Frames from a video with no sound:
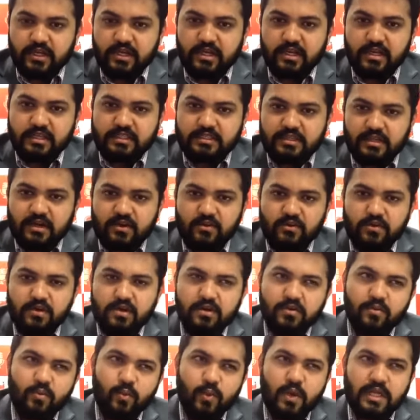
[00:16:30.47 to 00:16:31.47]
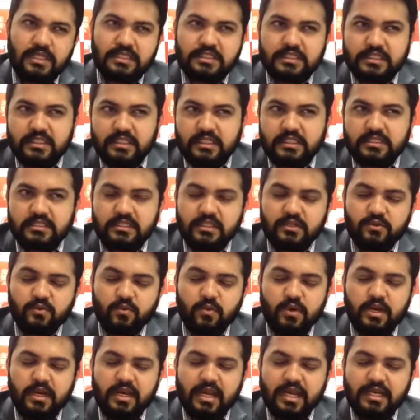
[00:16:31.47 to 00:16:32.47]
it's around 160 to
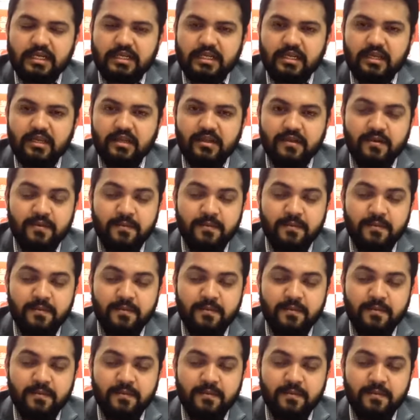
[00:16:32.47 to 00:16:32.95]
180.